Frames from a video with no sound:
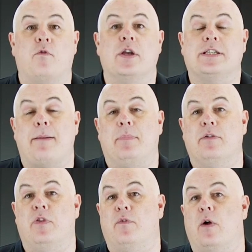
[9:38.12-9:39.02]
for example,
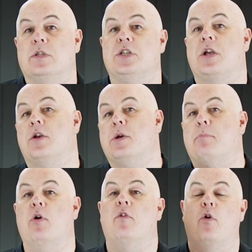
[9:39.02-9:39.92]
if the voltage goes
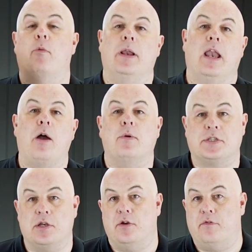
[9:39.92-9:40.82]
above or below a
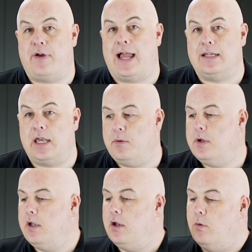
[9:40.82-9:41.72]
certain value,
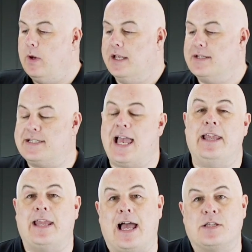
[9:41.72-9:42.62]
we can
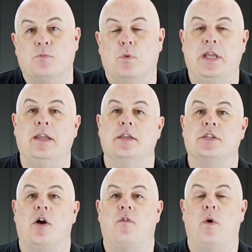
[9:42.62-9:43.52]
set that within the
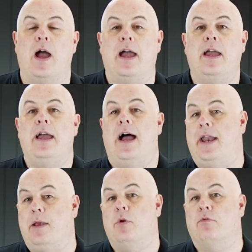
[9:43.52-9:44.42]
software
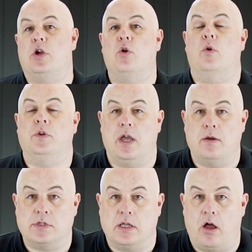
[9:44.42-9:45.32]
and it will record
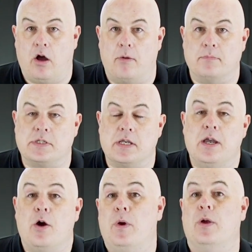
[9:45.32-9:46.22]
those alarms.
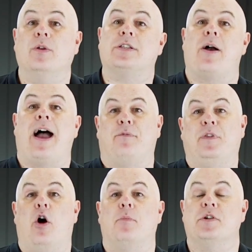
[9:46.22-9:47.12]
We also have
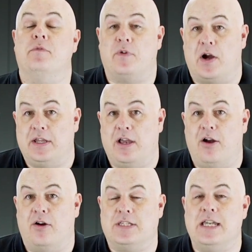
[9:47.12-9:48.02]
the option via the
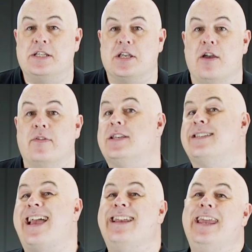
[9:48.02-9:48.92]
IRD server to
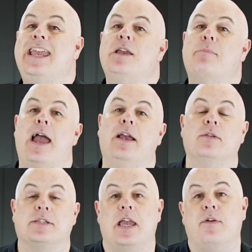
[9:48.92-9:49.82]
send
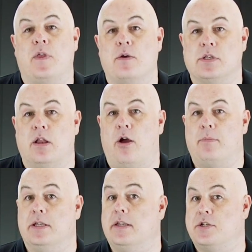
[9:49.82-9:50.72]
emails if those alarm
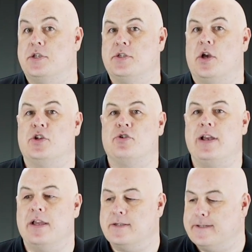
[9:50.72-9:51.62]
conditions are
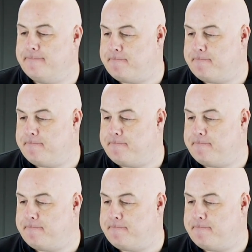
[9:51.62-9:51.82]
triggered.